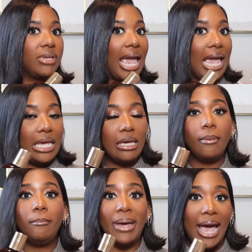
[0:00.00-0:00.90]
cake
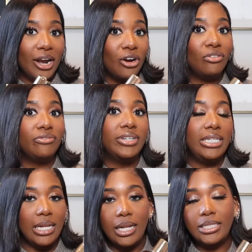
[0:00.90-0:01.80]
batter
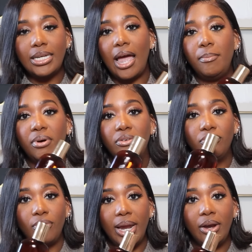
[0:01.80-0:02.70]
vanilla type of
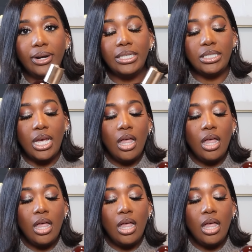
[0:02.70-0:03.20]
fragrance.